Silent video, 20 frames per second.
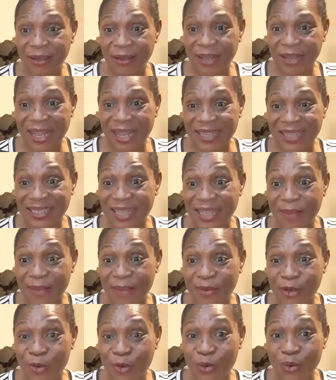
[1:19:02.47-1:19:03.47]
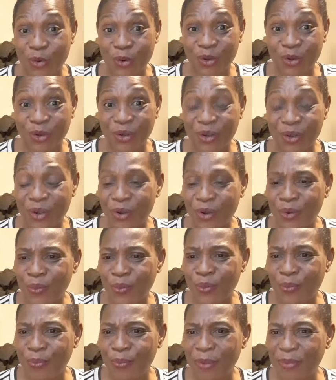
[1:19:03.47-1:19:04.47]
as time they go on,
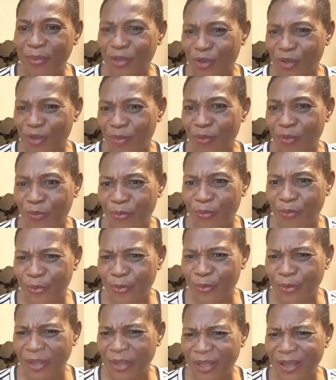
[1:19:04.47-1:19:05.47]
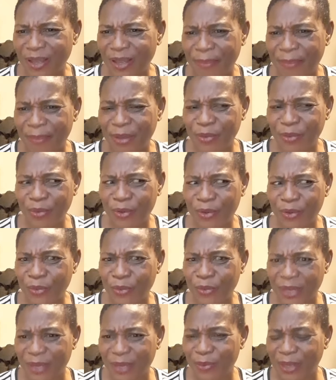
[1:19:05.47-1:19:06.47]
maybe some of we I mean
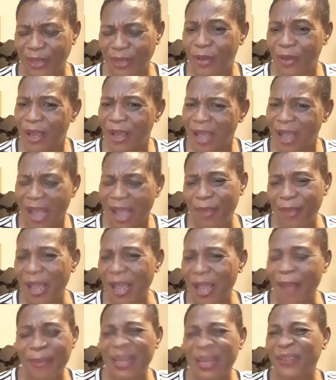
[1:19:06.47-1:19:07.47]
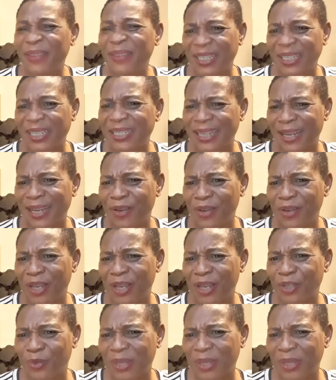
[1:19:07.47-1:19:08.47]
I believe since
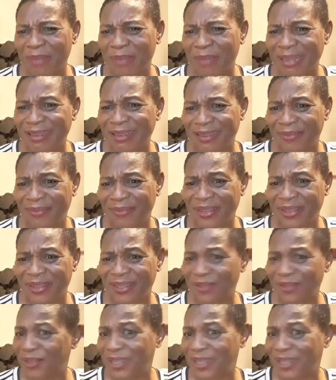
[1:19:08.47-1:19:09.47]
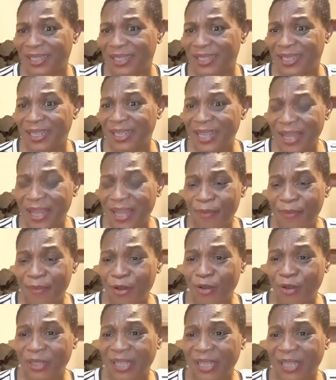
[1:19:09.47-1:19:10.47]
Sierra-Leoneans we can make a difference, honestly,
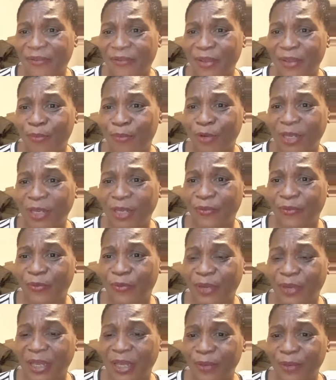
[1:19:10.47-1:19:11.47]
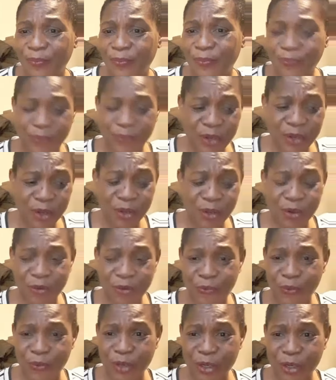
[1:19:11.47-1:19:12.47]
because everybody if we
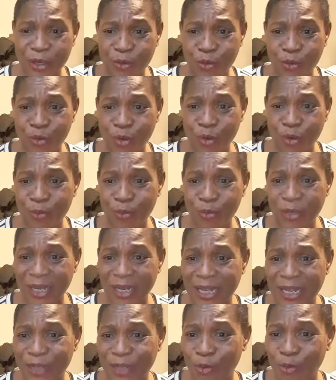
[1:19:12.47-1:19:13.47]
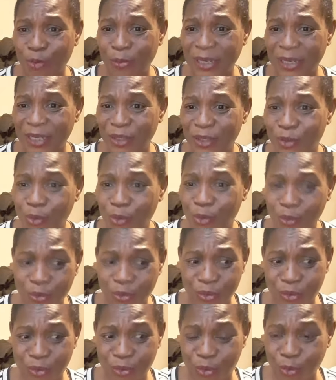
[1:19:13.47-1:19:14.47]
can do double decker two bed,
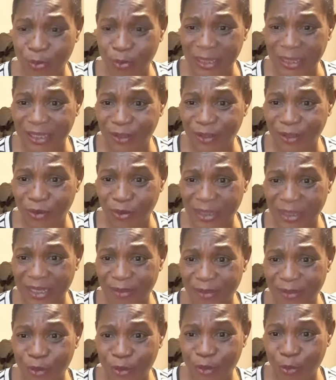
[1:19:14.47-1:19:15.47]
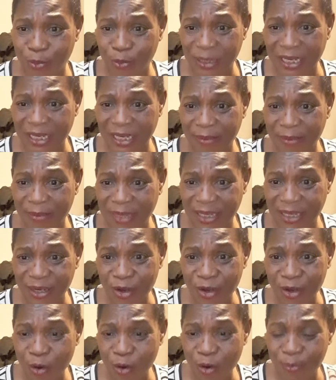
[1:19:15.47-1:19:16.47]
you know what I mean, 2 picking a bed
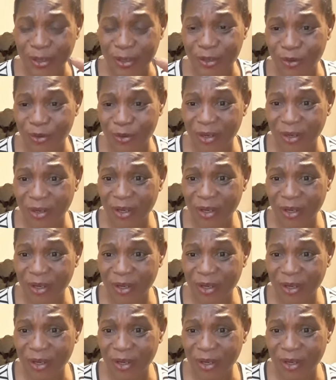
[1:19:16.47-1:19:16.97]
up and down,